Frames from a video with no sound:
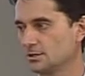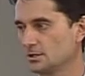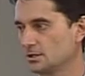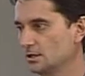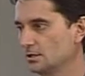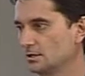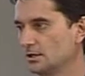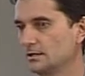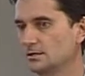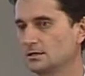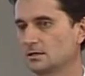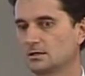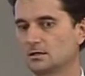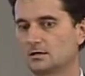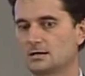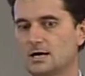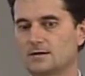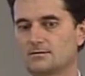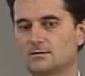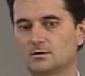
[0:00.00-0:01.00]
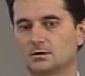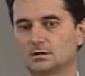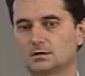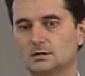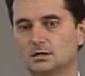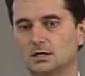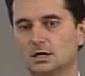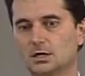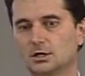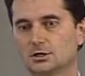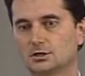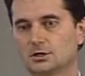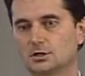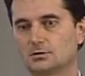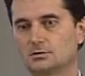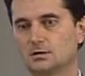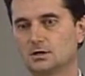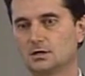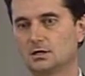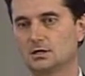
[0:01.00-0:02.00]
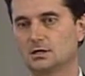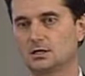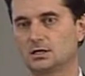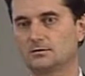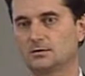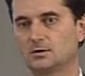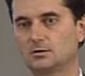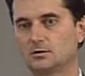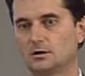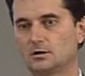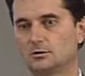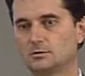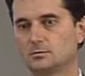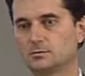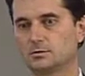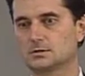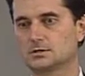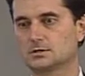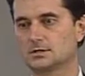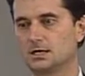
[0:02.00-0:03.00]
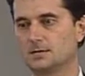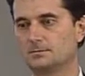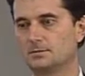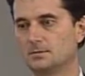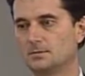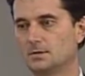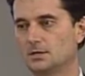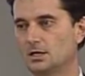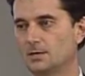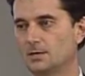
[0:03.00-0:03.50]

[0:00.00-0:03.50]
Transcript: the archives are inaccessible.